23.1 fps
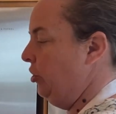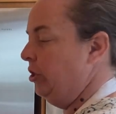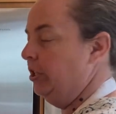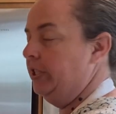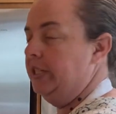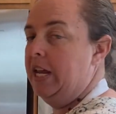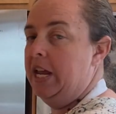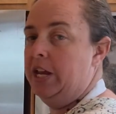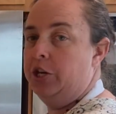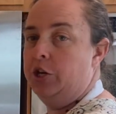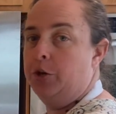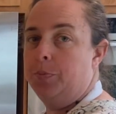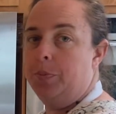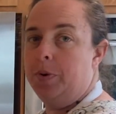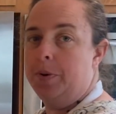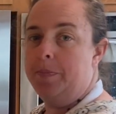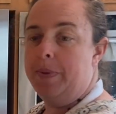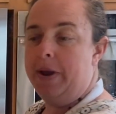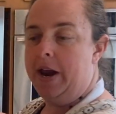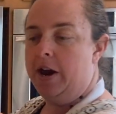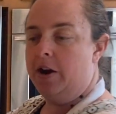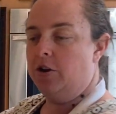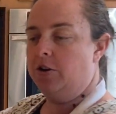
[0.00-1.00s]
going to take your
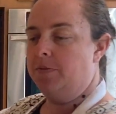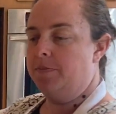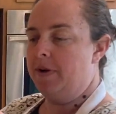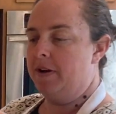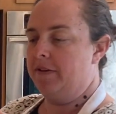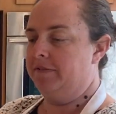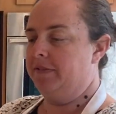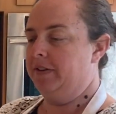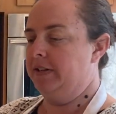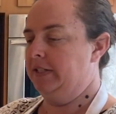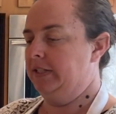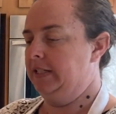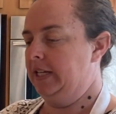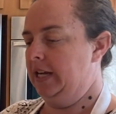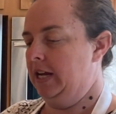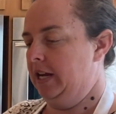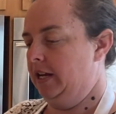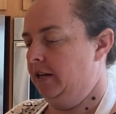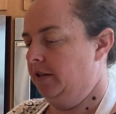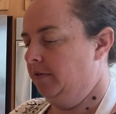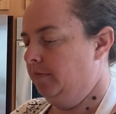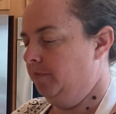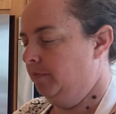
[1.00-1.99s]
prepared muffin
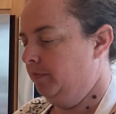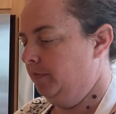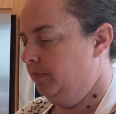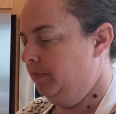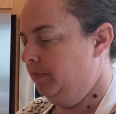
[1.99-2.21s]
tin,